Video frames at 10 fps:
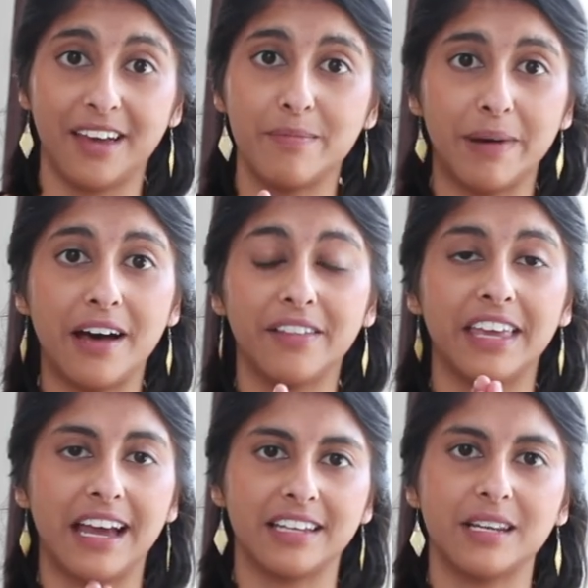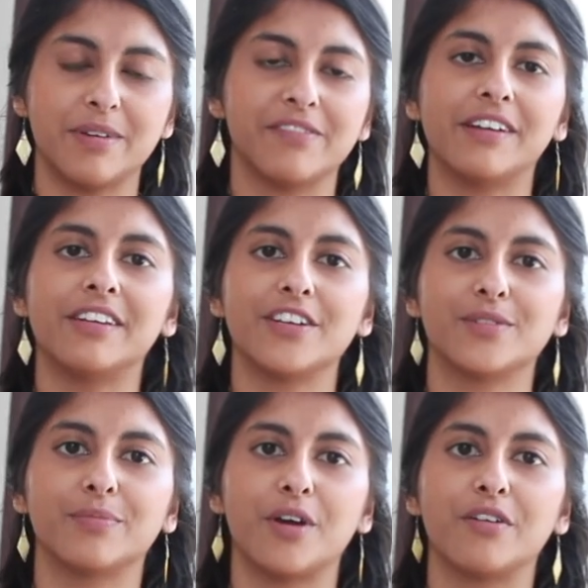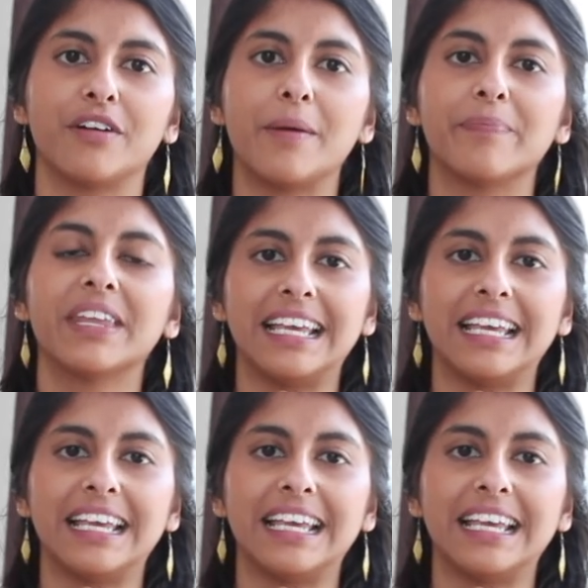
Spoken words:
about the Academic Foundation program